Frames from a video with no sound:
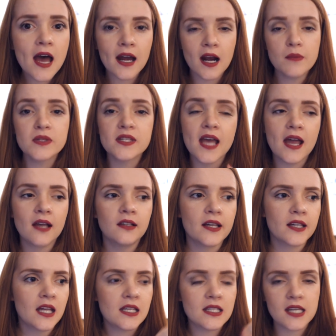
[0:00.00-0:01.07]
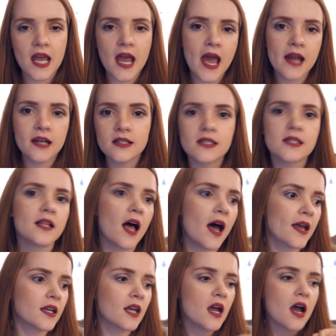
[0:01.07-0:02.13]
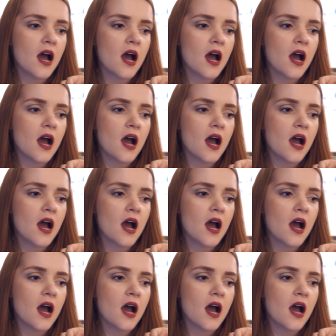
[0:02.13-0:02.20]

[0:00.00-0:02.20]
And I'm saying like intense, like